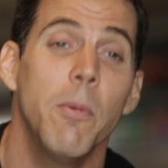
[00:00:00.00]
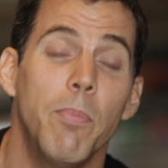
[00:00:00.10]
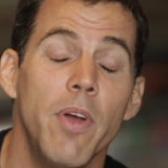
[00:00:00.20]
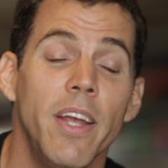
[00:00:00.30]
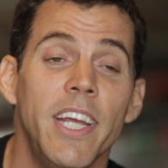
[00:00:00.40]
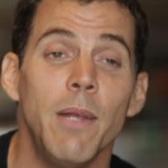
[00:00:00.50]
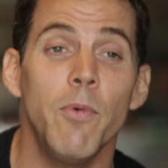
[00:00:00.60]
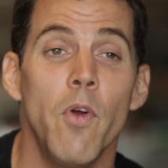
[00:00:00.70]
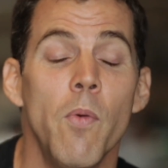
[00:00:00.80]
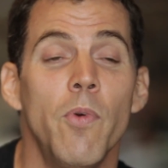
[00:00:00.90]
but I came
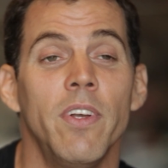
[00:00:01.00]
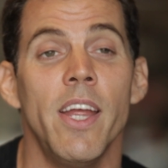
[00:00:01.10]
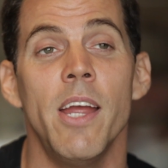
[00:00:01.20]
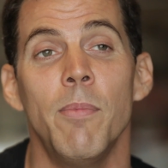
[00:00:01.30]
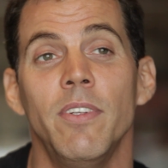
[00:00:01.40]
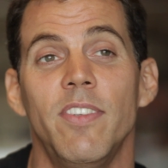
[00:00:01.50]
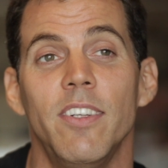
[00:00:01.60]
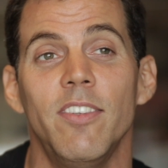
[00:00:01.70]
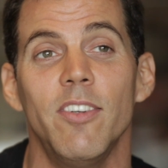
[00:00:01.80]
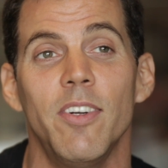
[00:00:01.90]
home one day and my
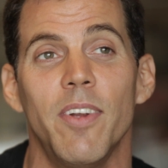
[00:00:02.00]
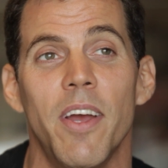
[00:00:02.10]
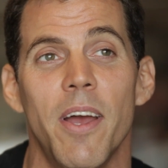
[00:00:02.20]
sister